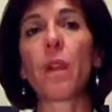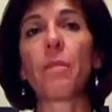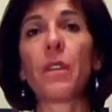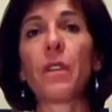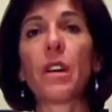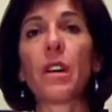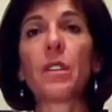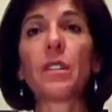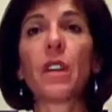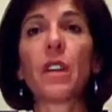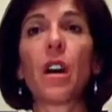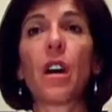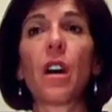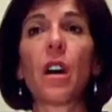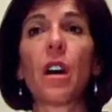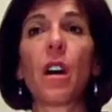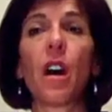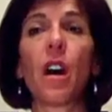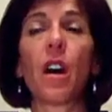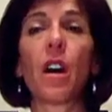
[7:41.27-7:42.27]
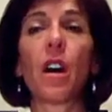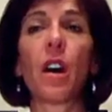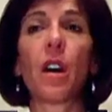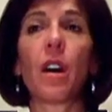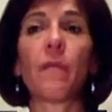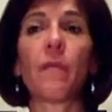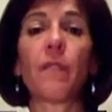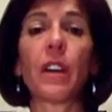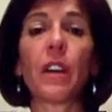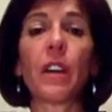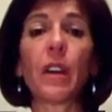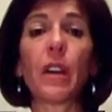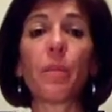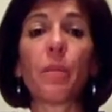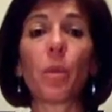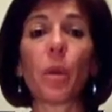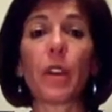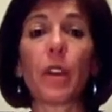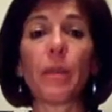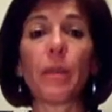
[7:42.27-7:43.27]
Those are very
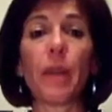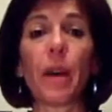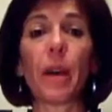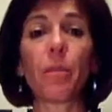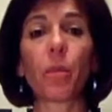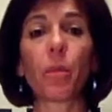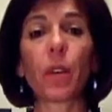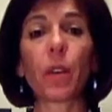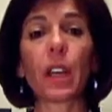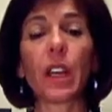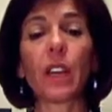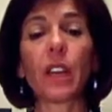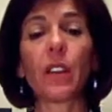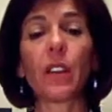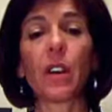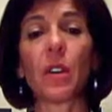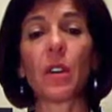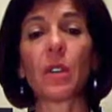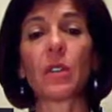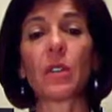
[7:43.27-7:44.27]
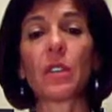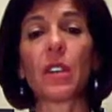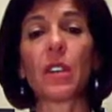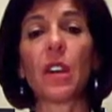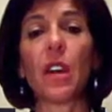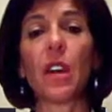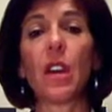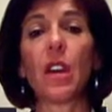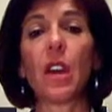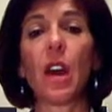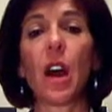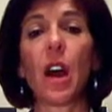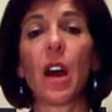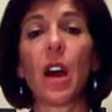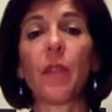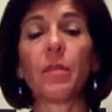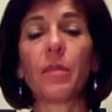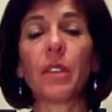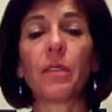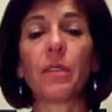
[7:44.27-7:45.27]
important about bringing those
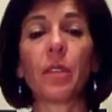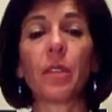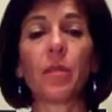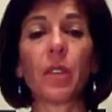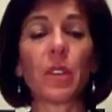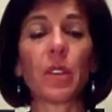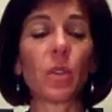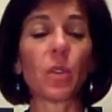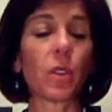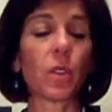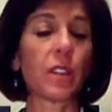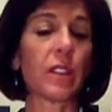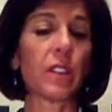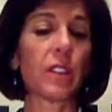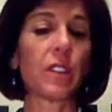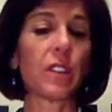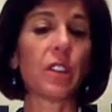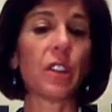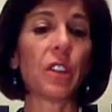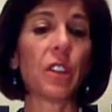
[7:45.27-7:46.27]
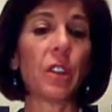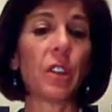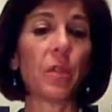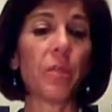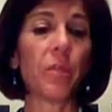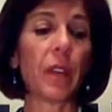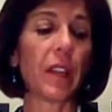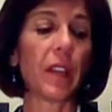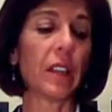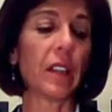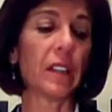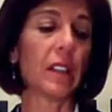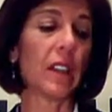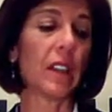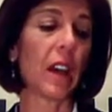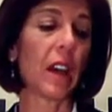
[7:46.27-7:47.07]
different resources to meet